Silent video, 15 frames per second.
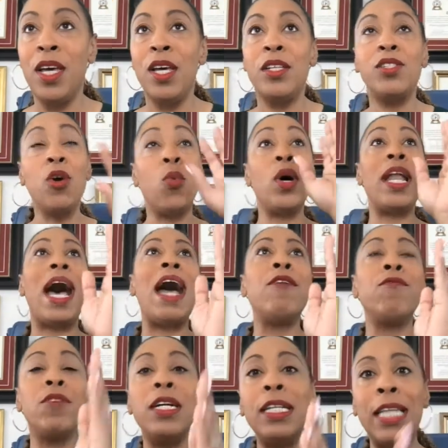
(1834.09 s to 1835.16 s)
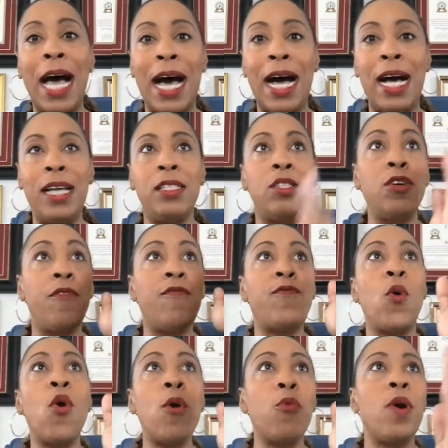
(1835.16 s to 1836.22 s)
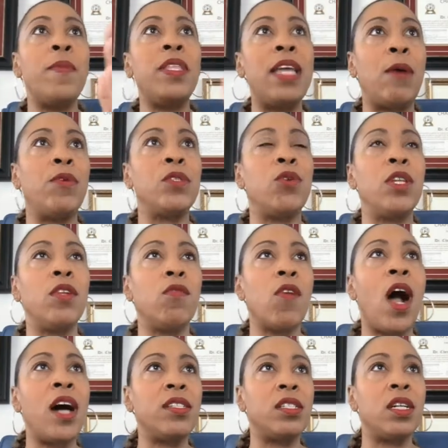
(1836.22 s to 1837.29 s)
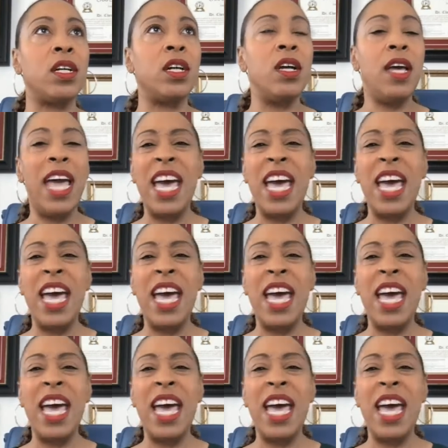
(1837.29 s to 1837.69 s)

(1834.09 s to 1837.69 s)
So when I realized the 4 women that was on the roster